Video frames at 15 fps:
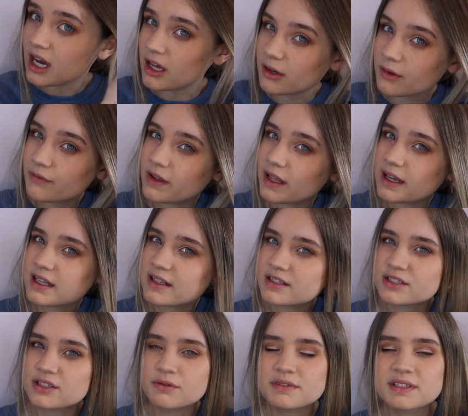I don't feel like it
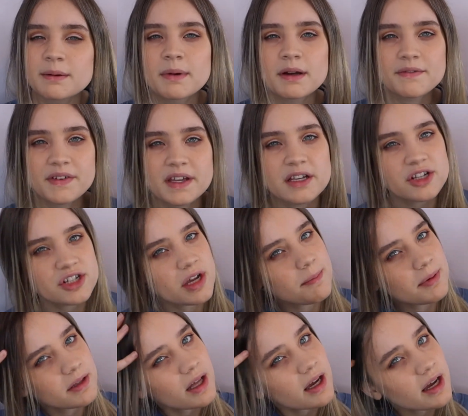suits like my face shape
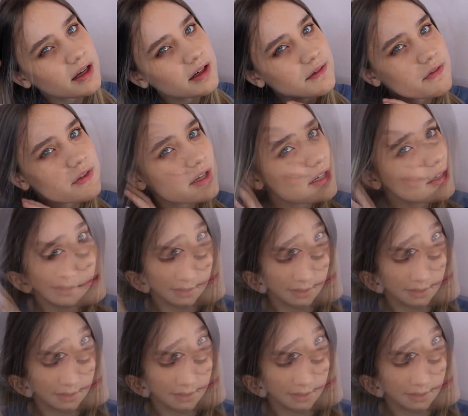and that kind of thing.